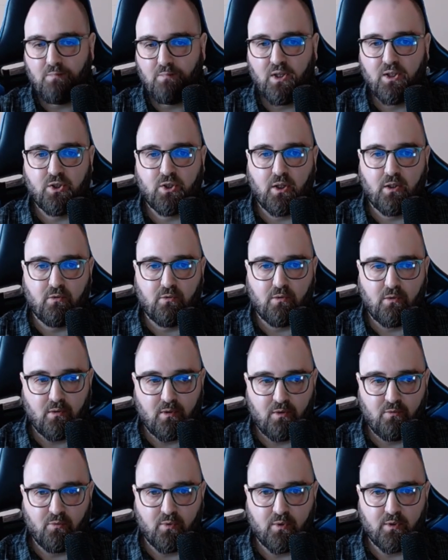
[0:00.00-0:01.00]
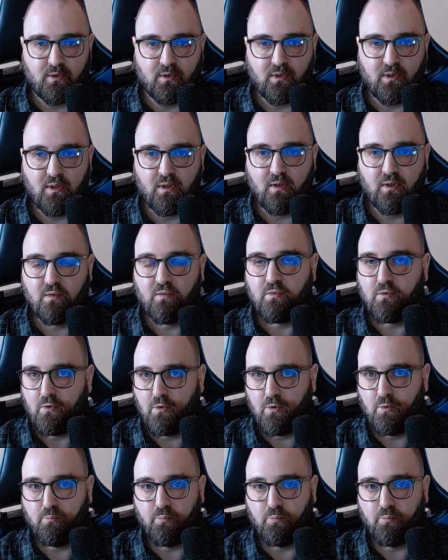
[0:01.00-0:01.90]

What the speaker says: a general inverted index on